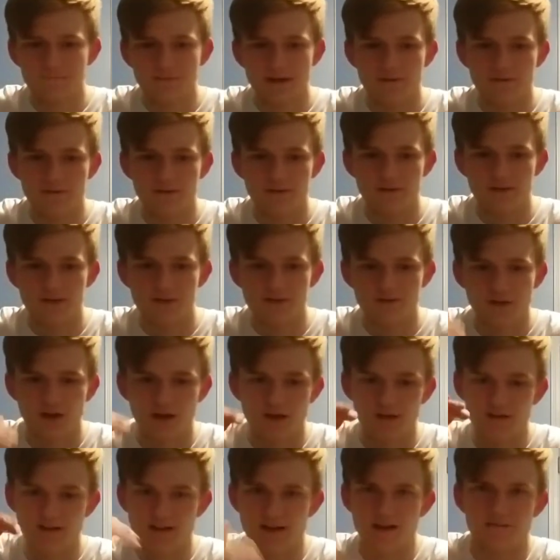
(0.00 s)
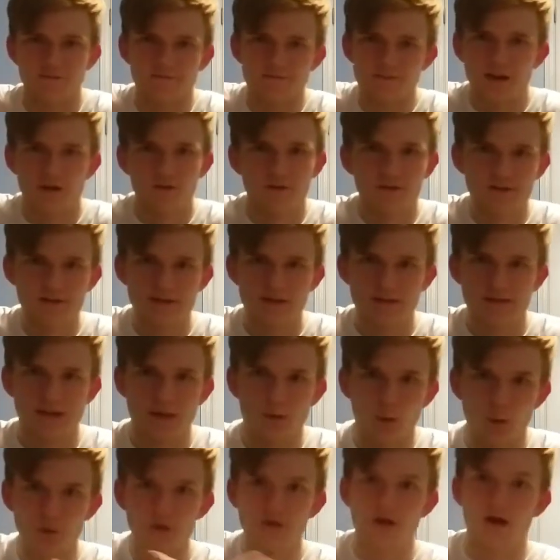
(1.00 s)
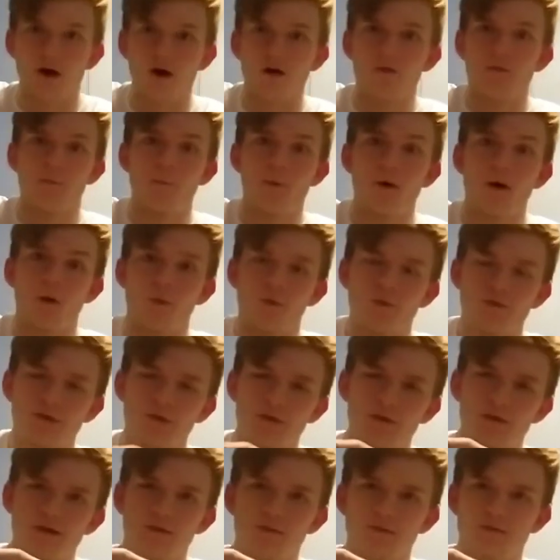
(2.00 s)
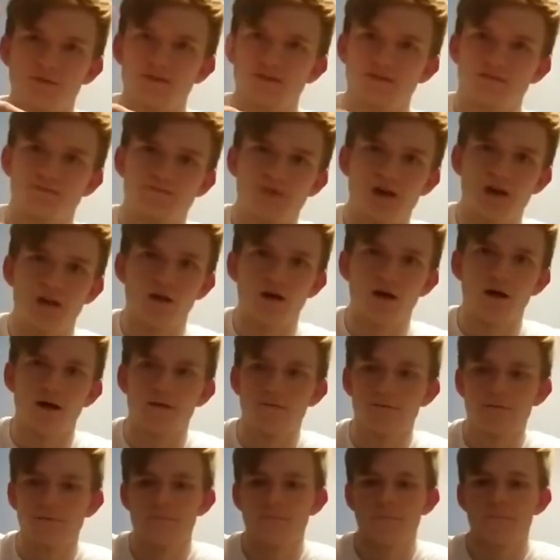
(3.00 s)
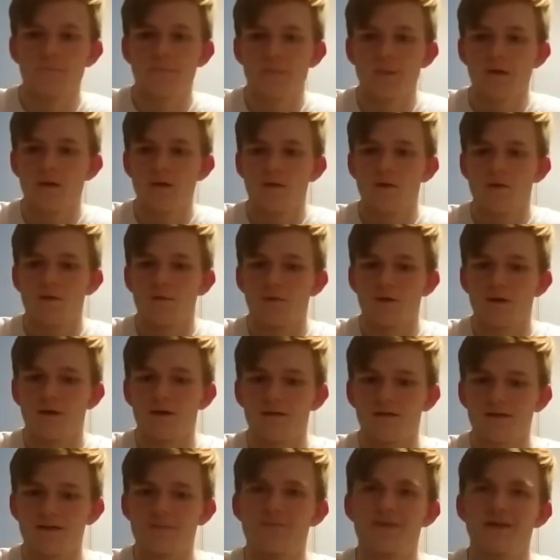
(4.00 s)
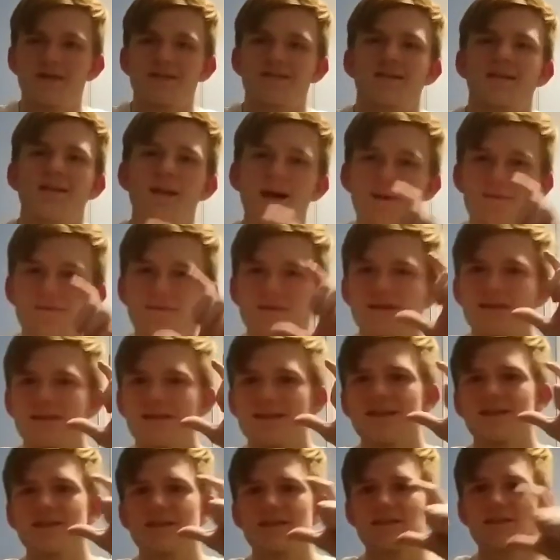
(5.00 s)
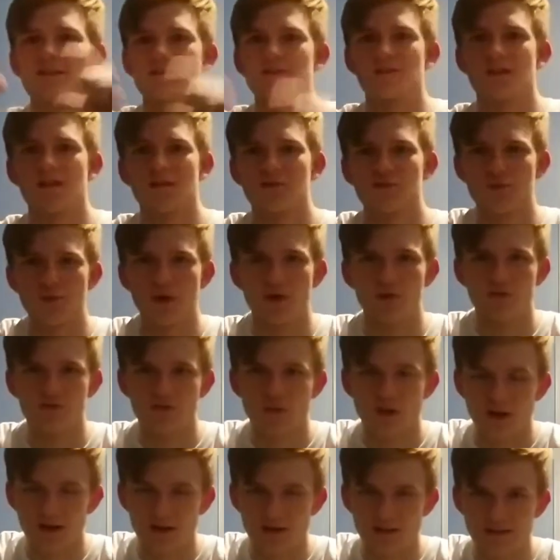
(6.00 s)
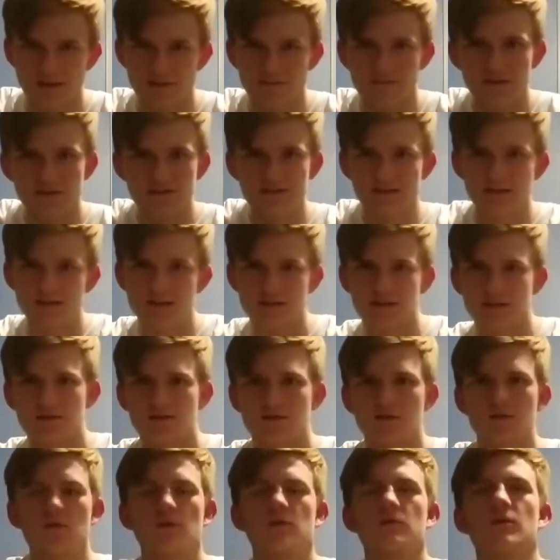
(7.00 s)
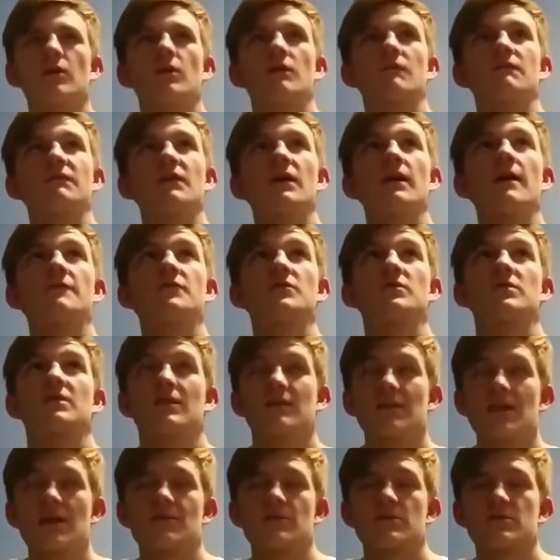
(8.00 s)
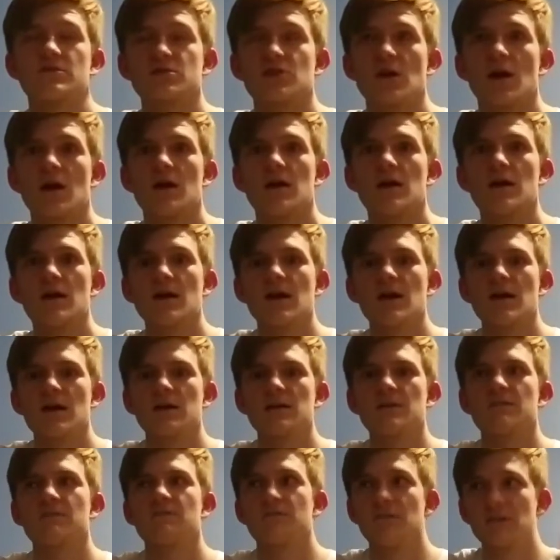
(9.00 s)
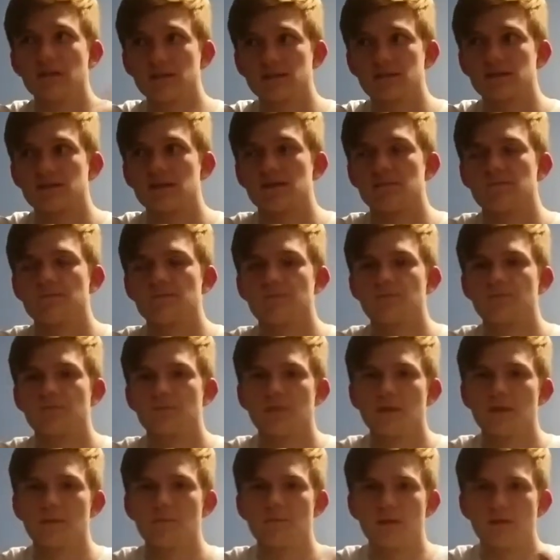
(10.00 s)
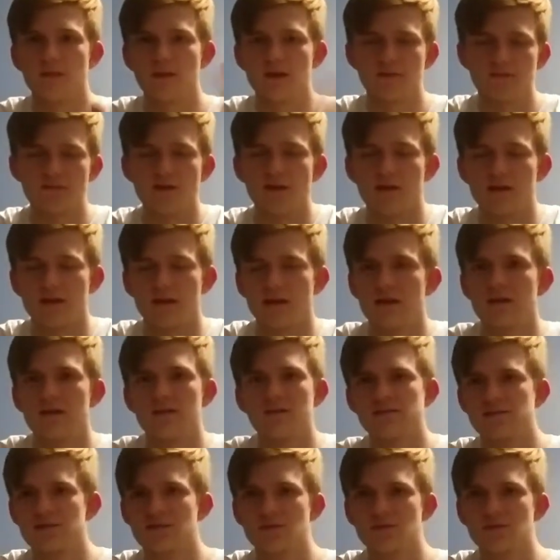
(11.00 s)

After the 10th shot, it kind of fell because I was holding it on the ball return and it just fell off. Well, he picked it up and he did the 12th shot because I fixed it. Or no, it fell after the 11th shot, and he fixed it, but then it fell again.